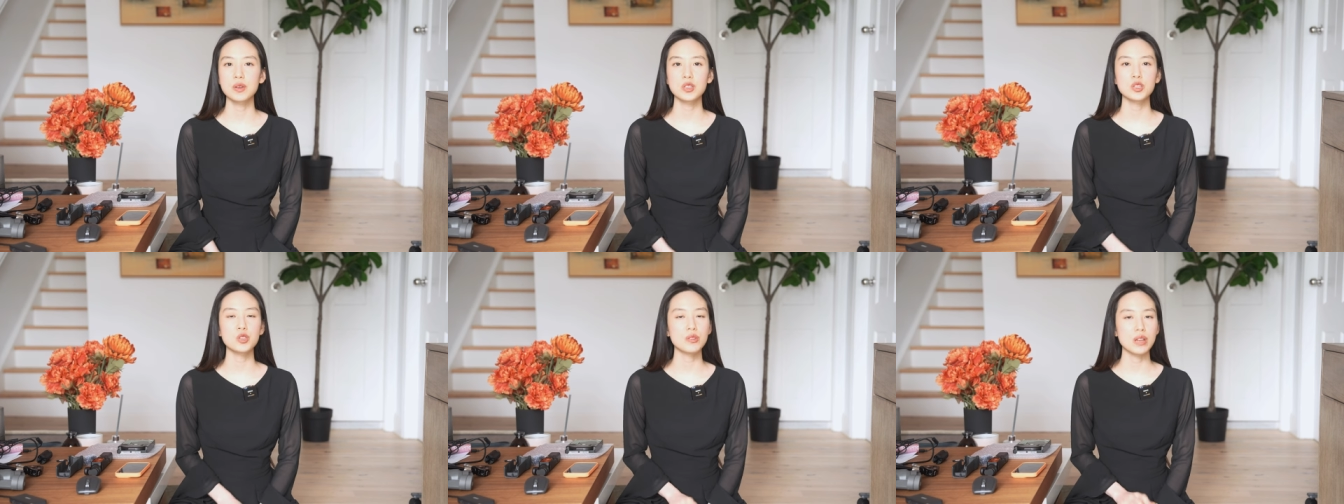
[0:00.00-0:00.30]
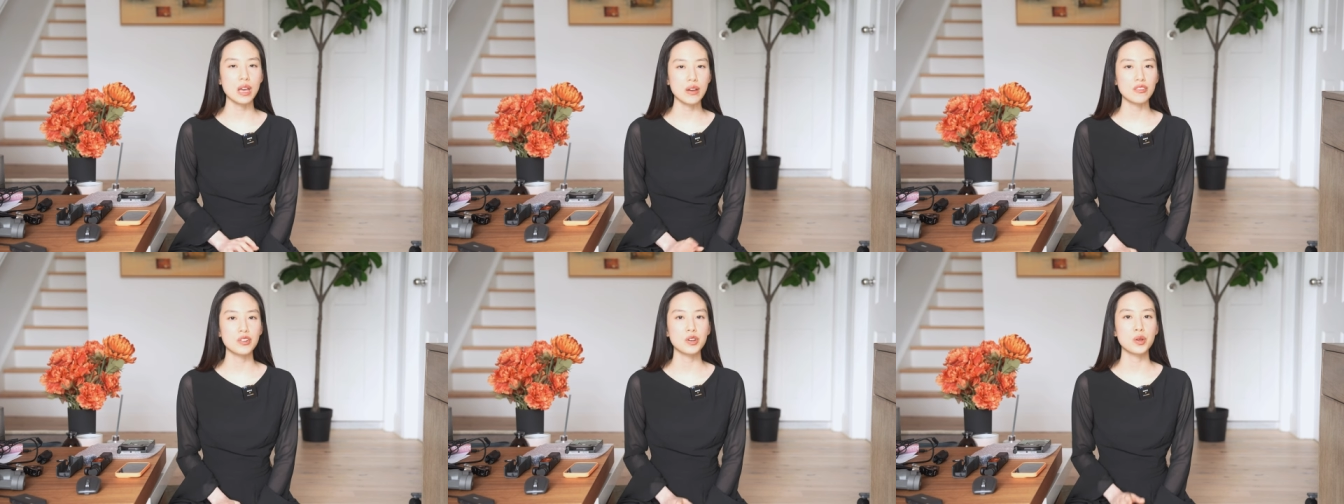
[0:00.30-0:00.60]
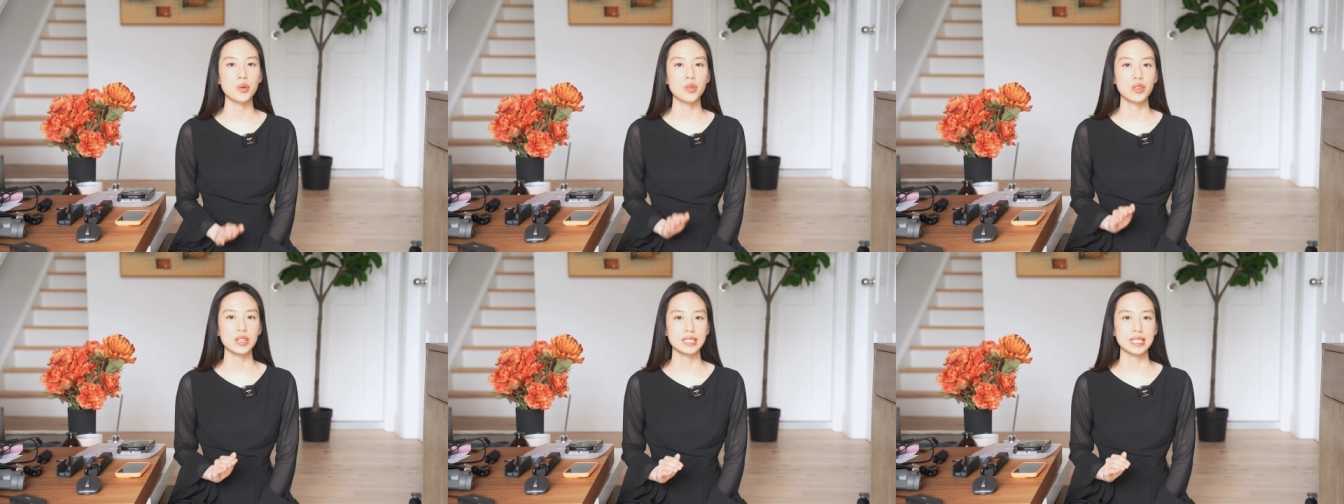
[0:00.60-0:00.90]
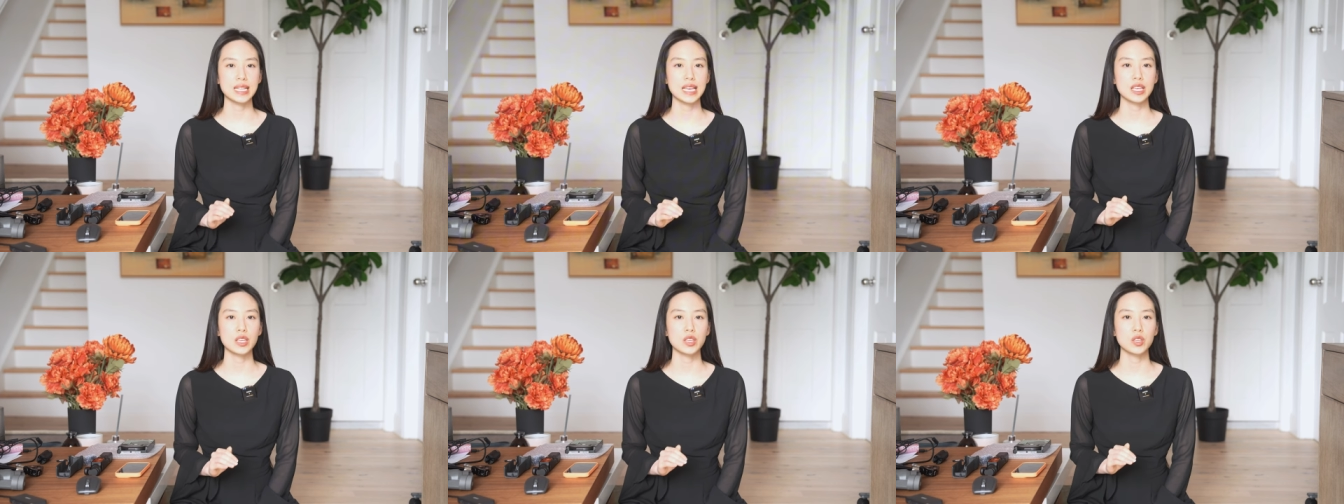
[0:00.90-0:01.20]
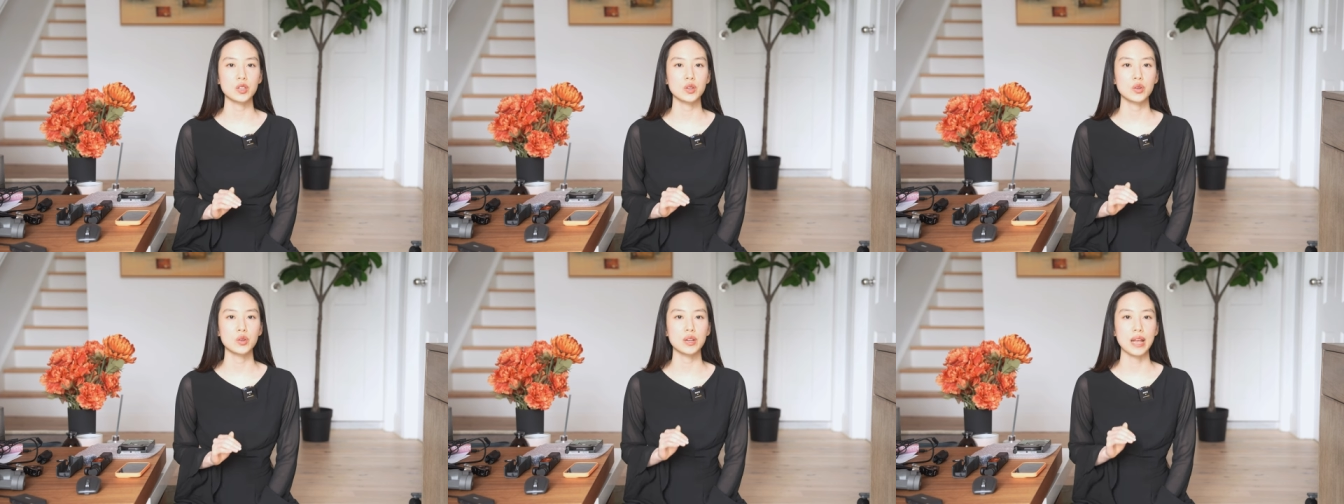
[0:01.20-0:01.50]
but you never know this
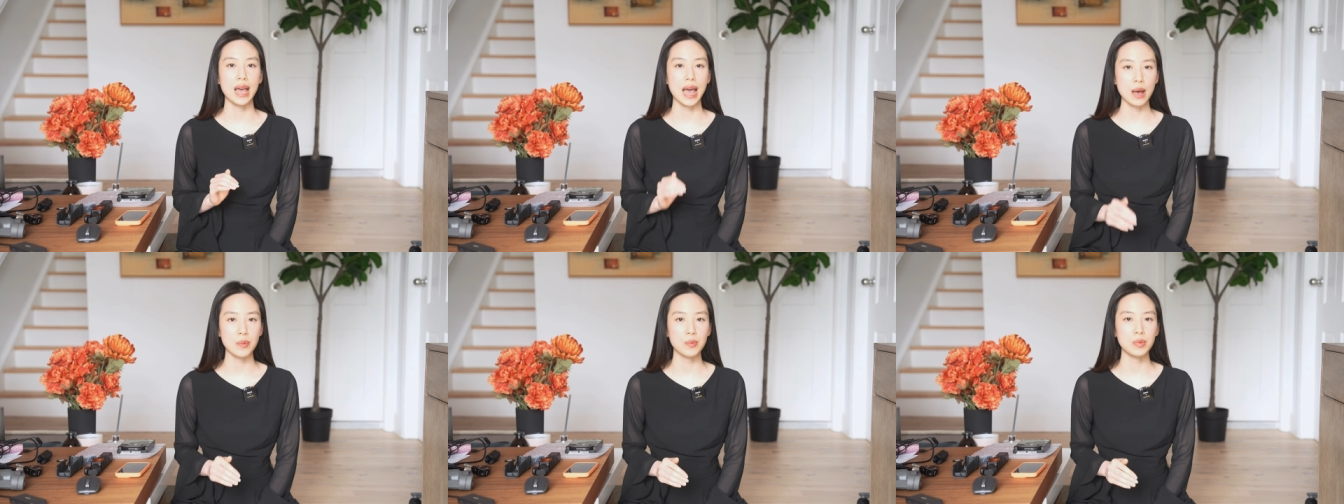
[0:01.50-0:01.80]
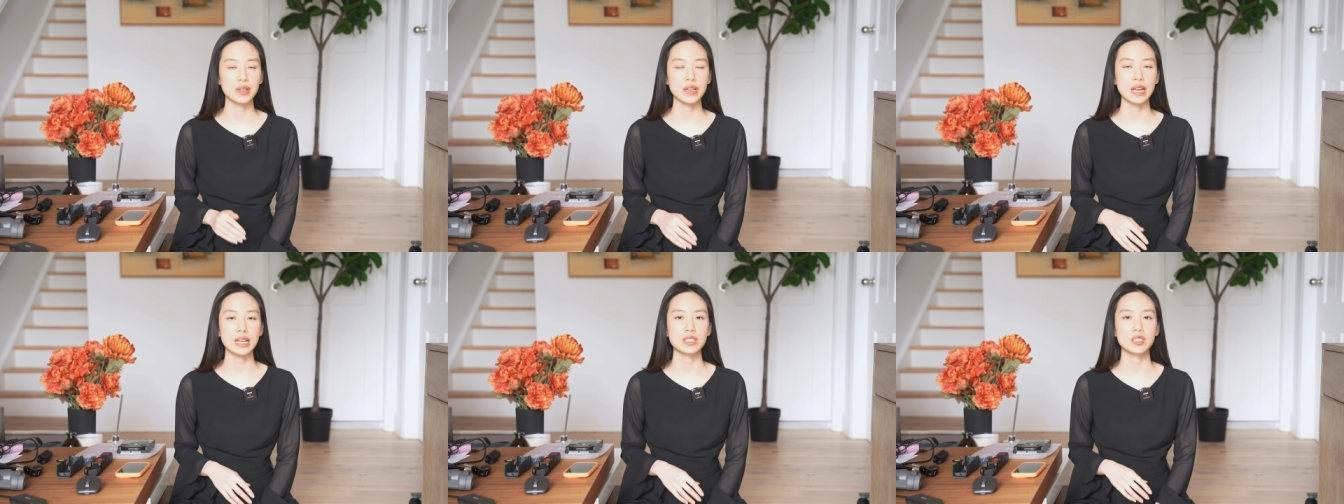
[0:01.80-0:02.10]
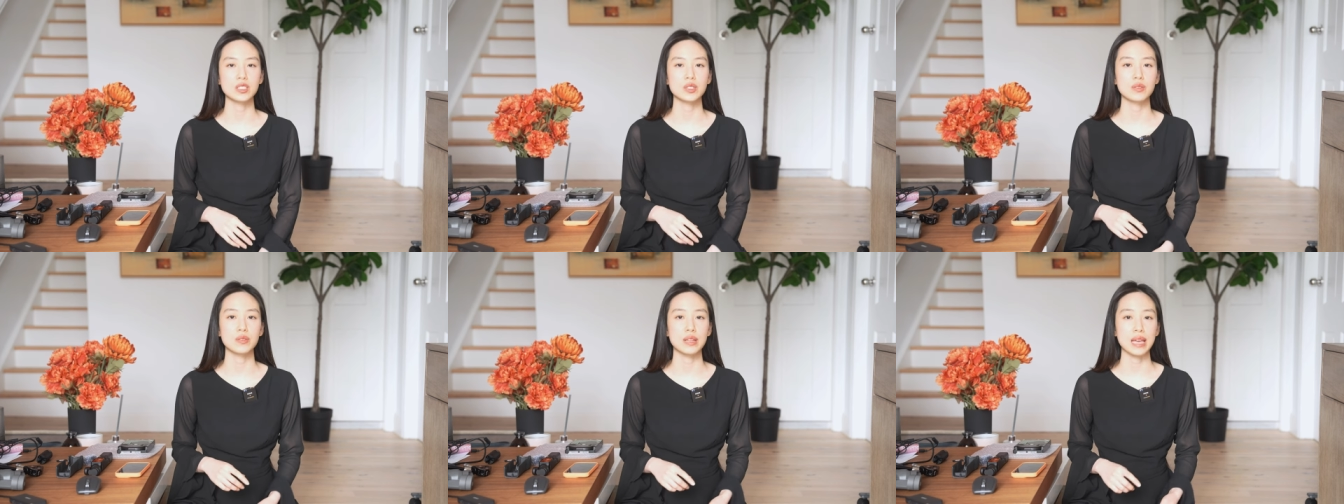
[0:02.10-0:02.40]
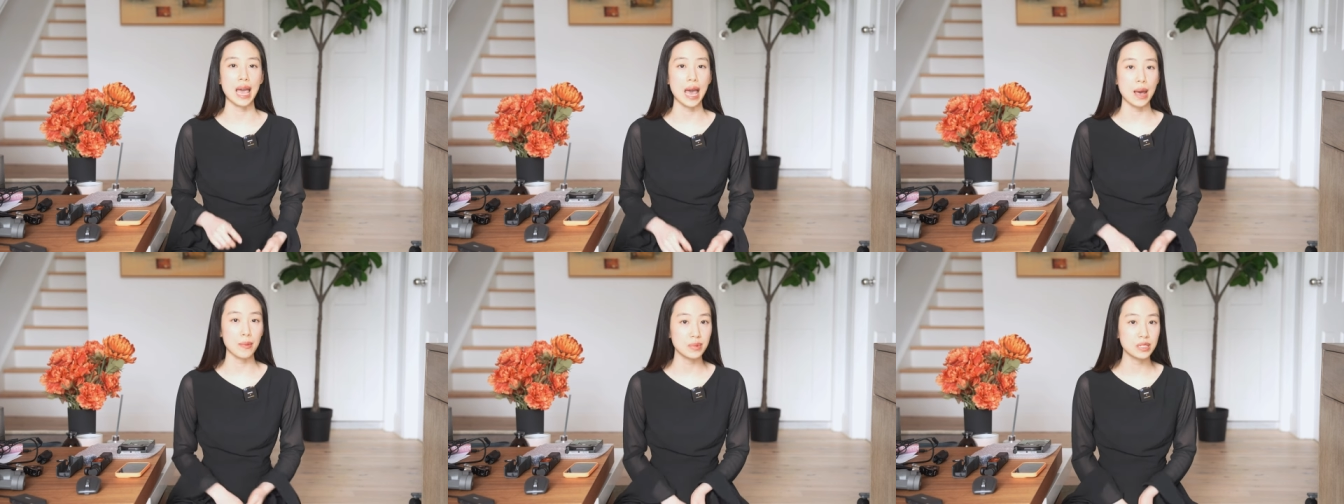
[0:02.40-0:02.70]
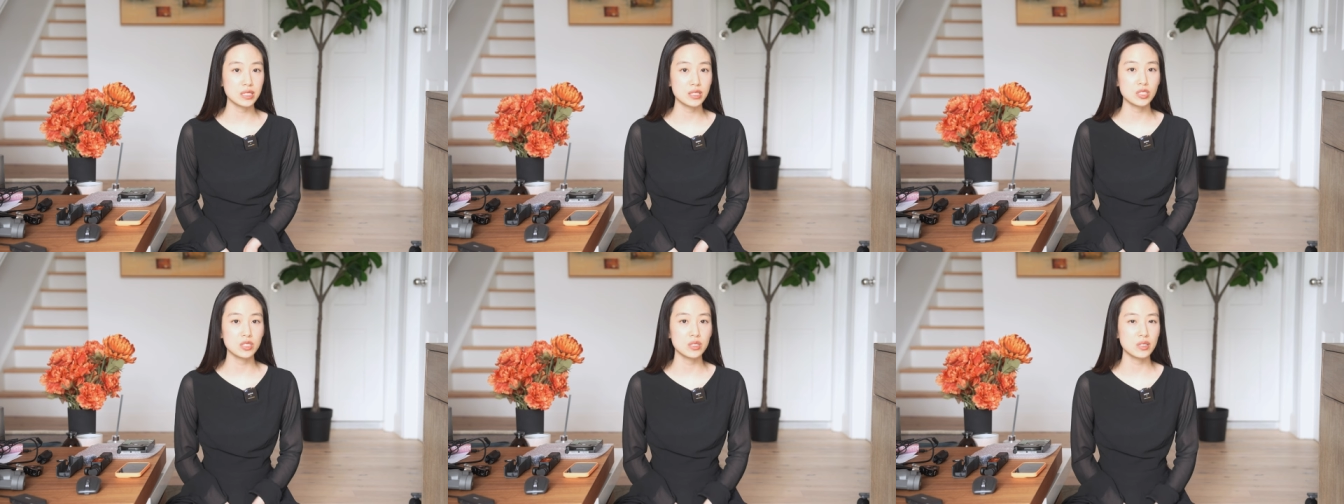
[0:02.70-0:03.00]
thing could happen until it
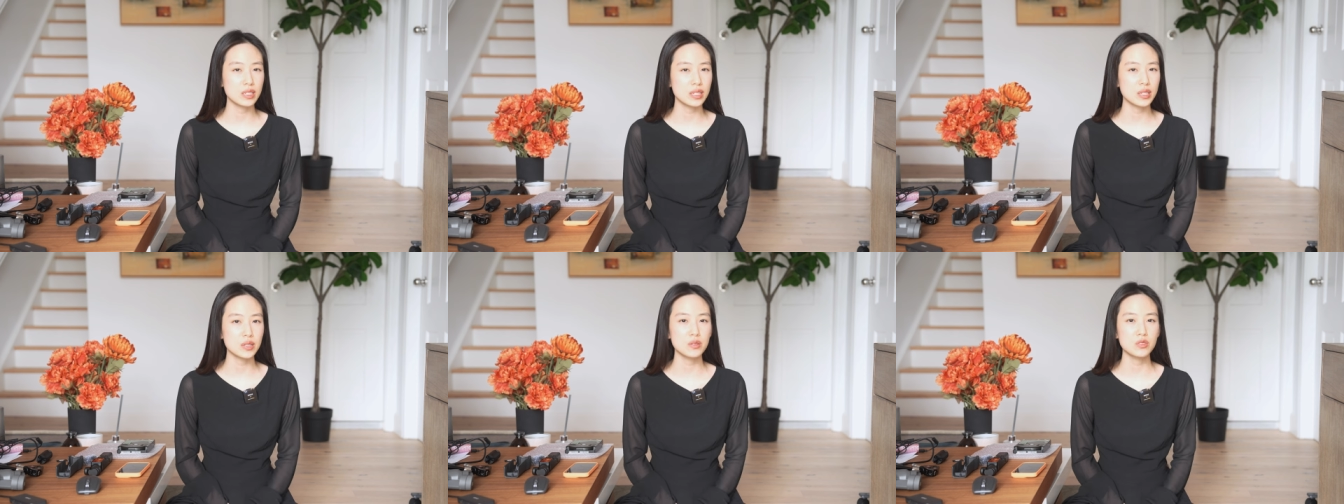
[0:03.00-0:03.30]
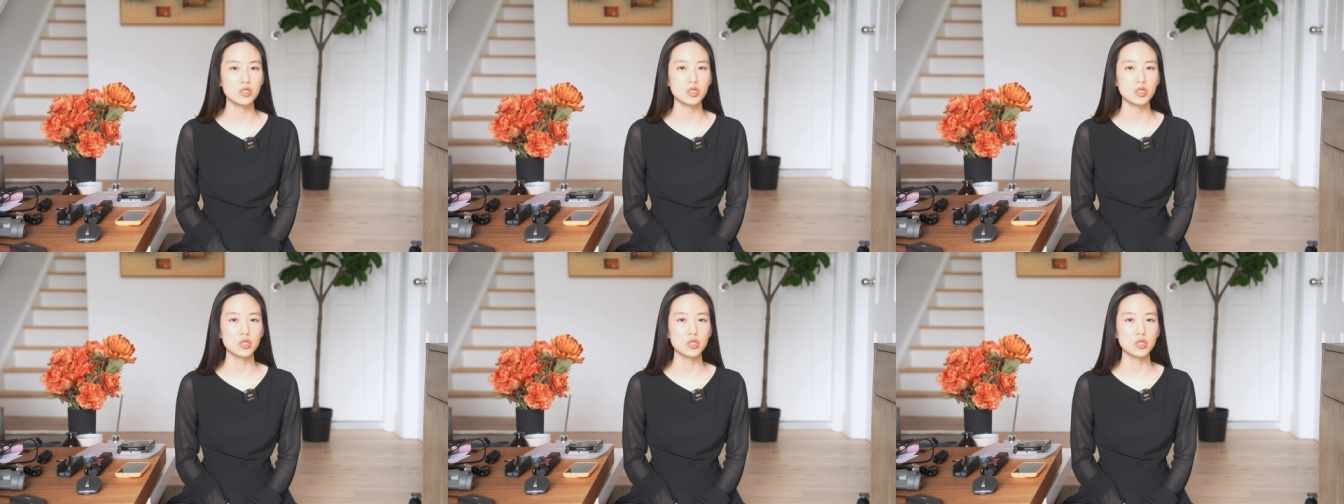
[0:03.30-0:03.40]
happens to you.